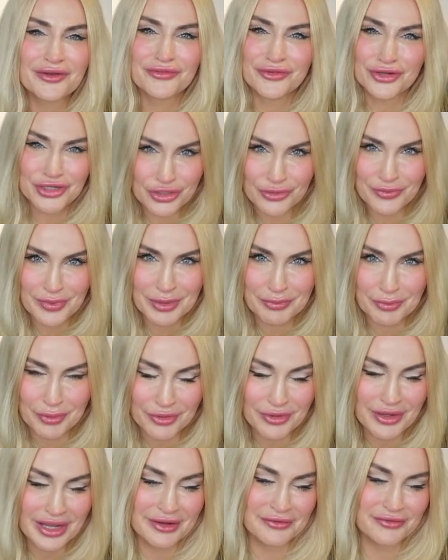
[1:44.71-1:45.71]
fisher
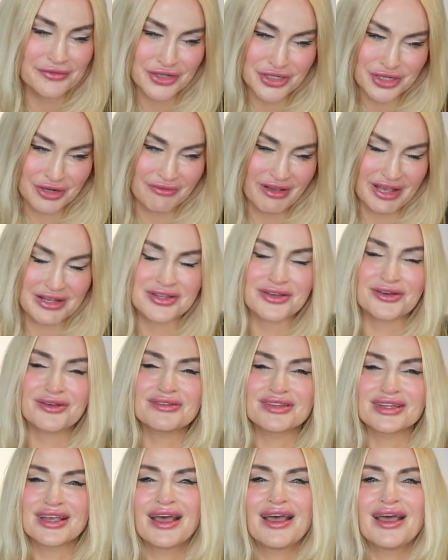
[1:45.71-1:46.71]
people and fishing
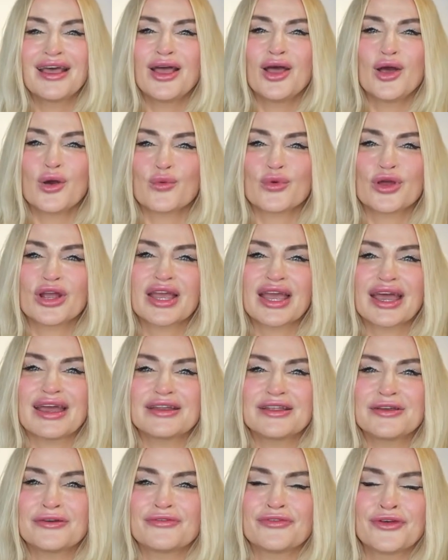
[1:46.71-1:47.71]
vessels were
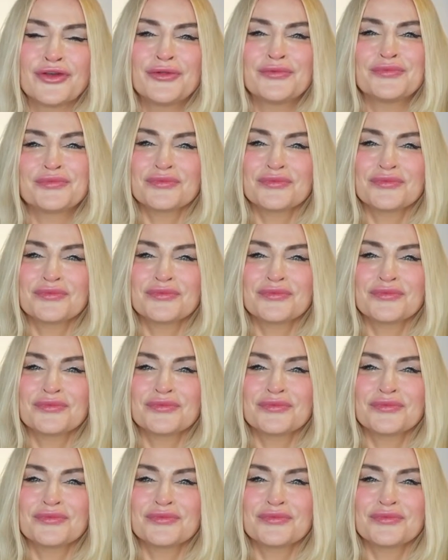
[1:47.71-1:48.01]
kind of